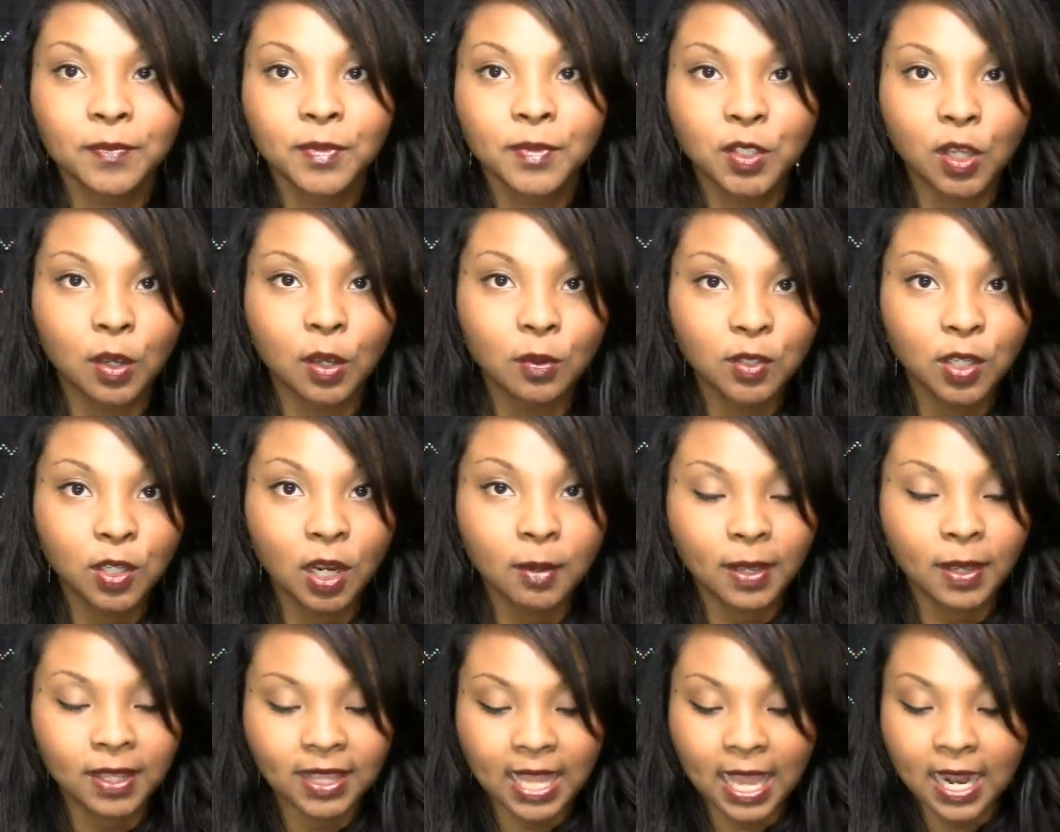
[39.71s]
So
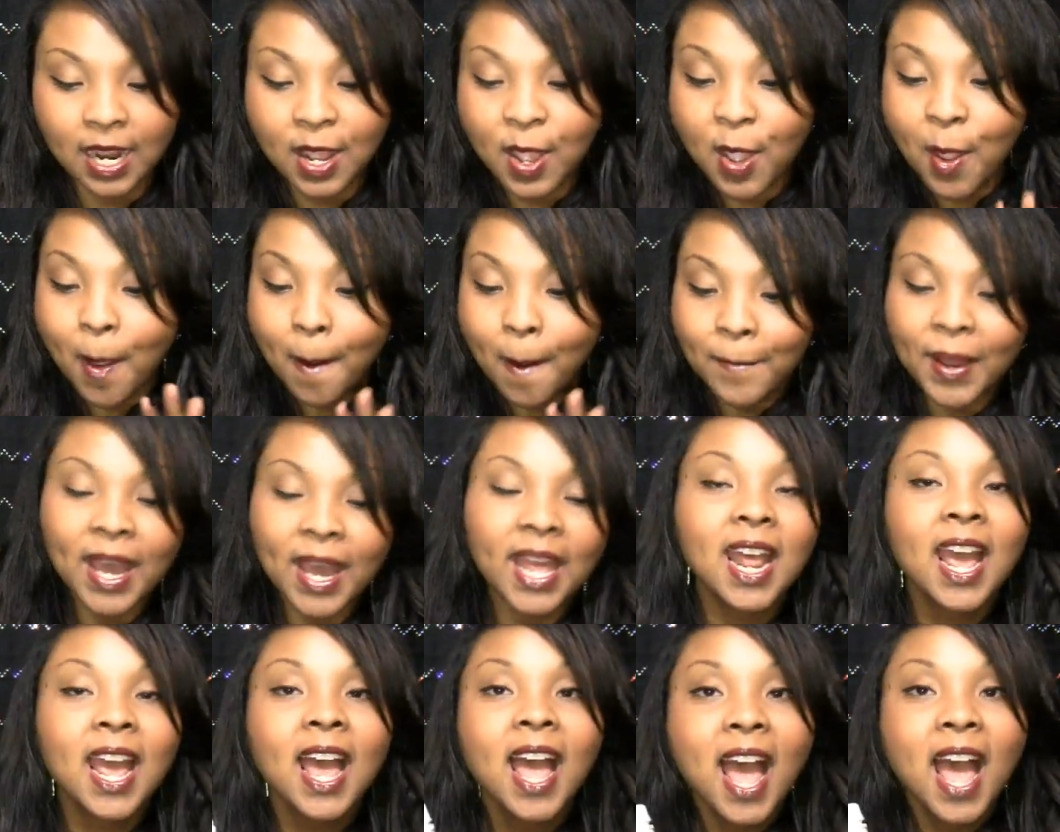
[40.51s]
sorry about that.
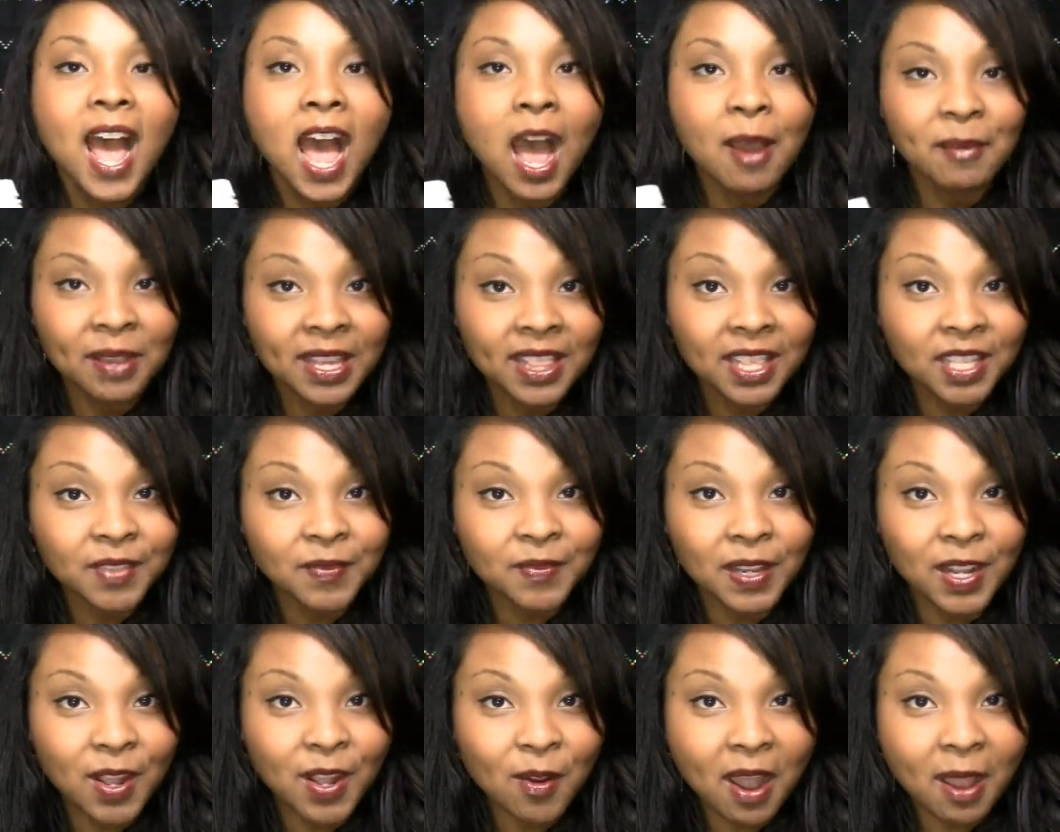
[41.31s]
But um, in this
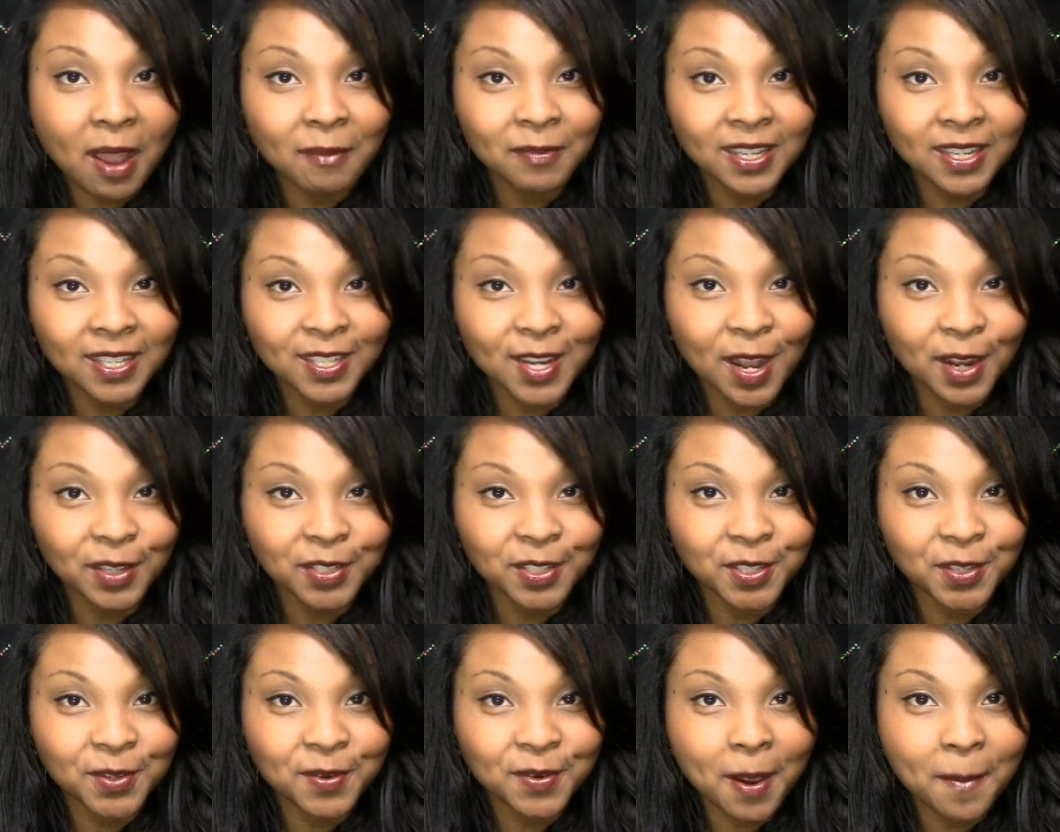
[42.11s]
video, I'm going to talk
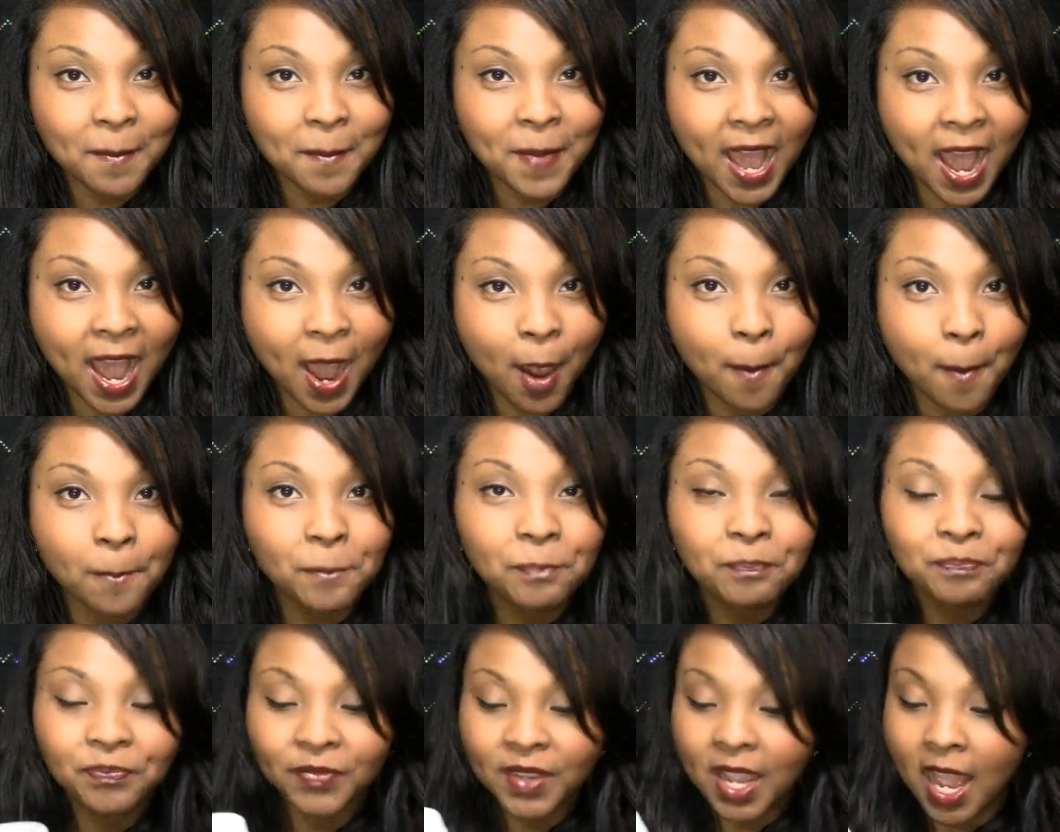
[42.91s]
to you
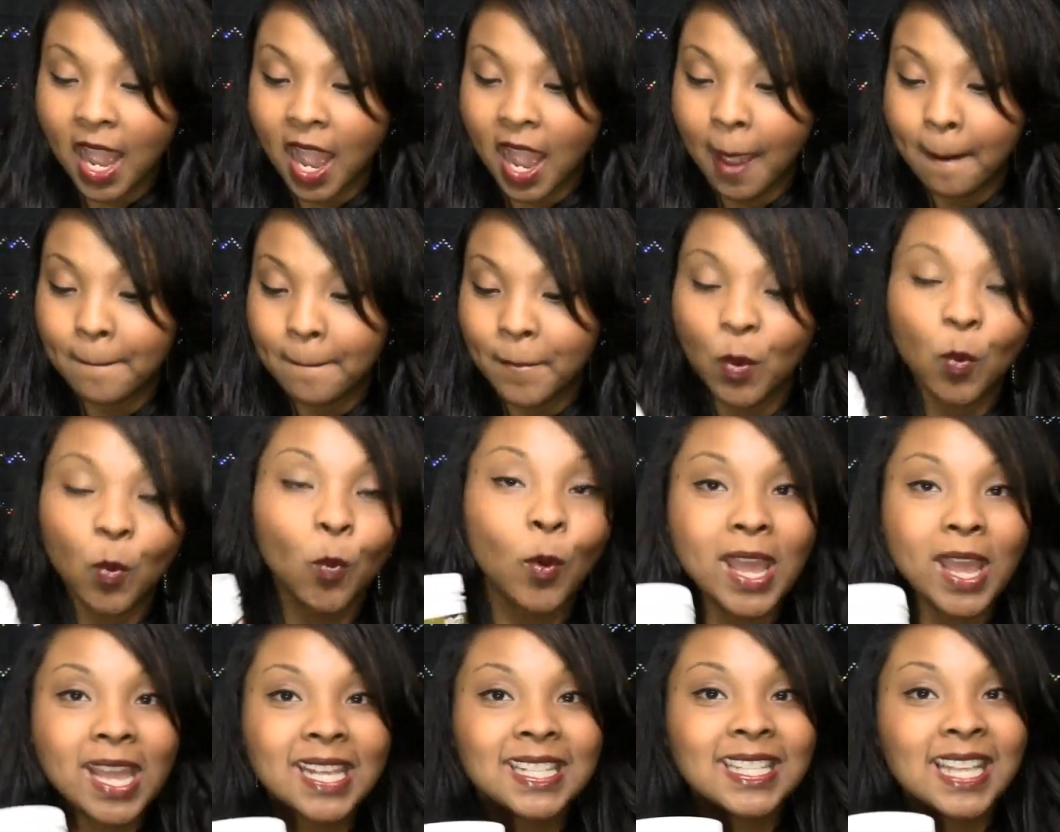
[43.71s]
about um,
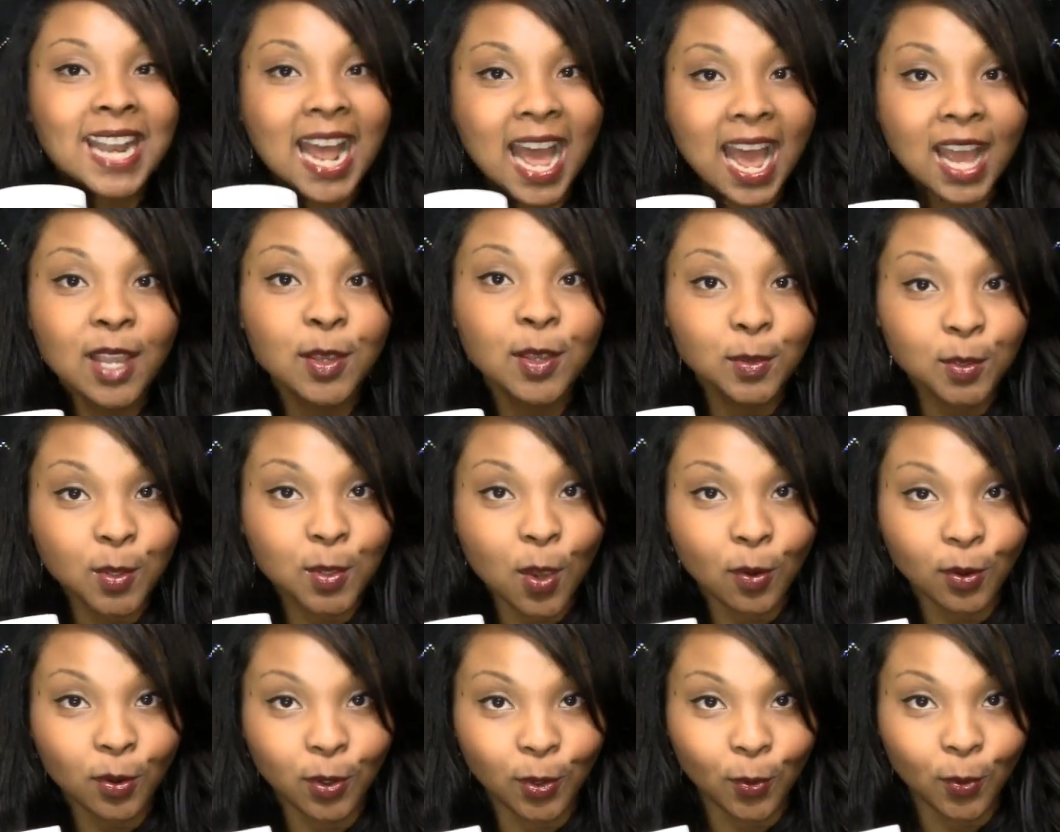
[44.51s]
ways that I use
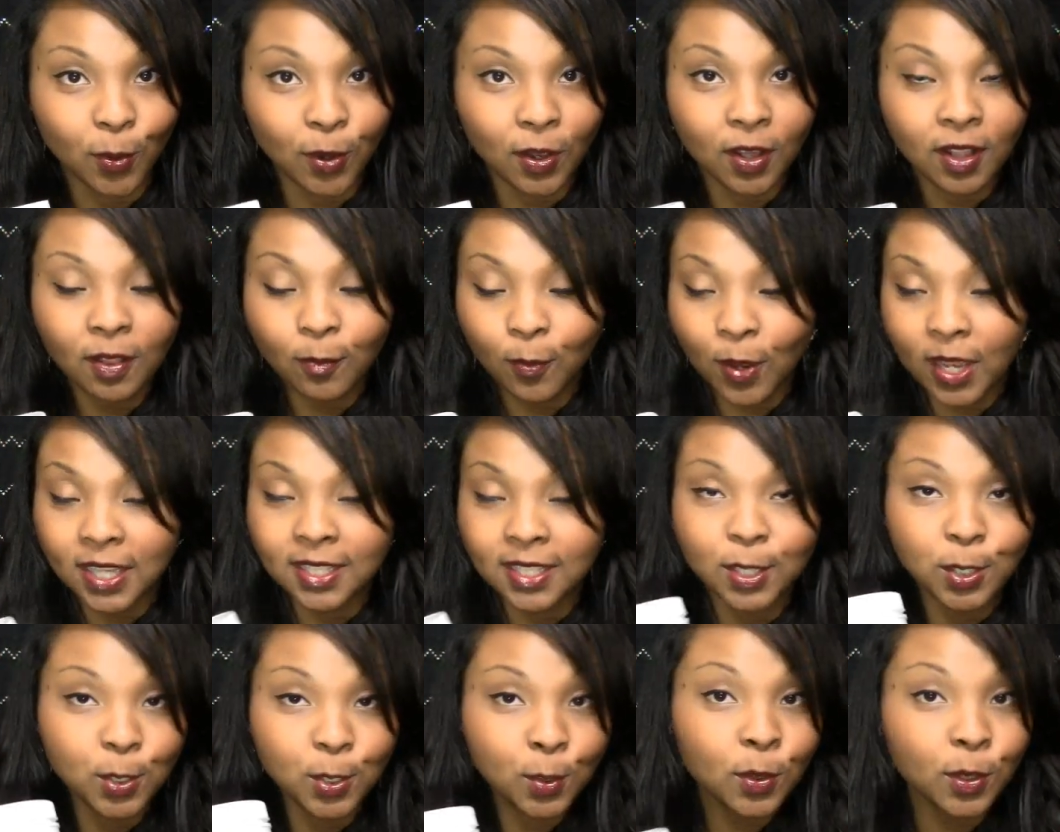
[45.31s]
coconut oil,
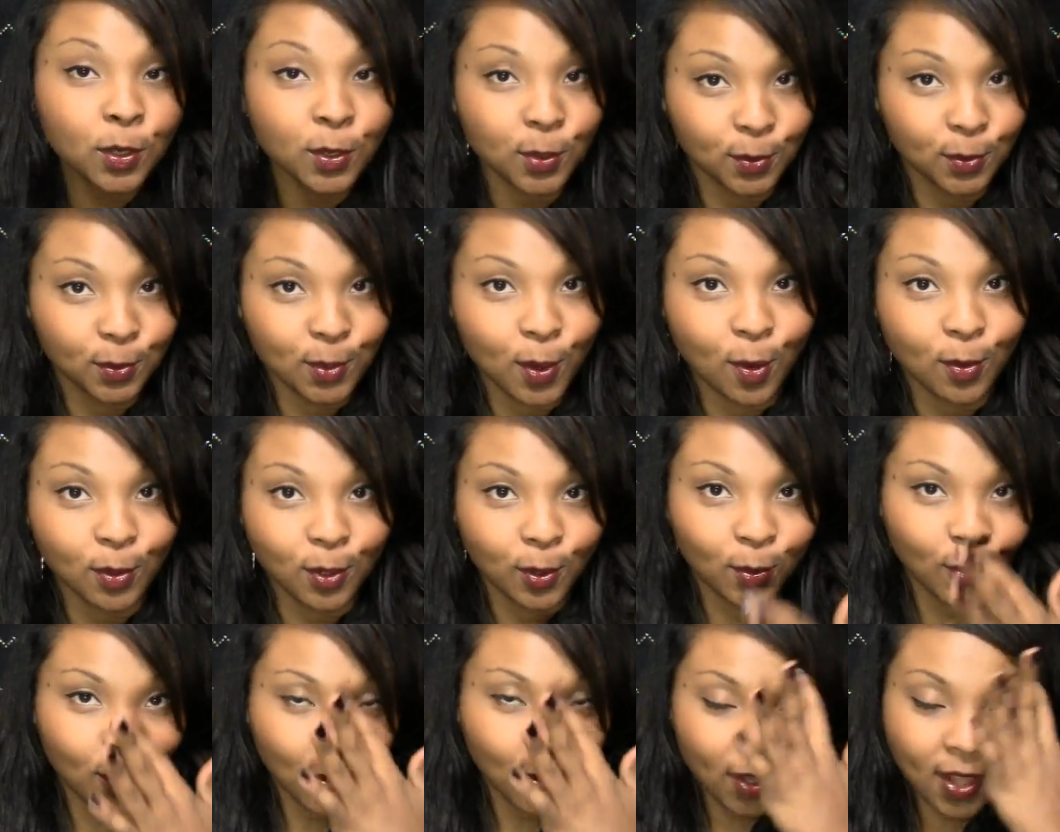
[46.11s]
ways that you can use
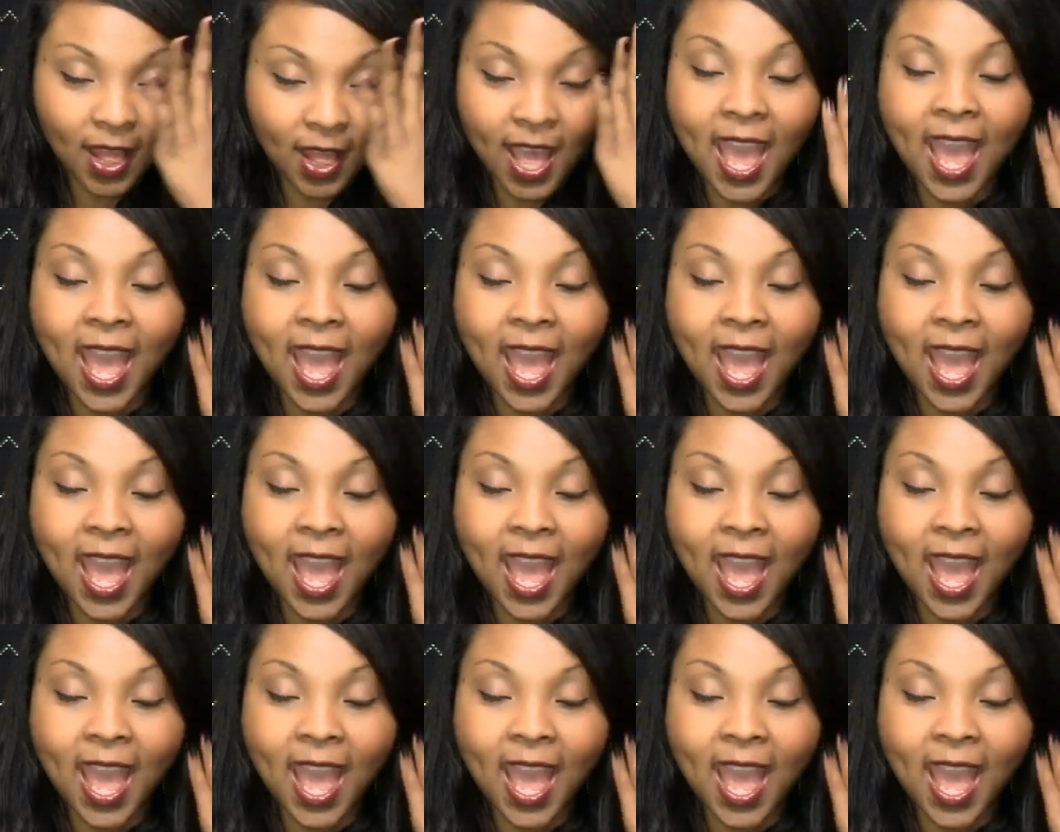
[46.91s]
coconut oil,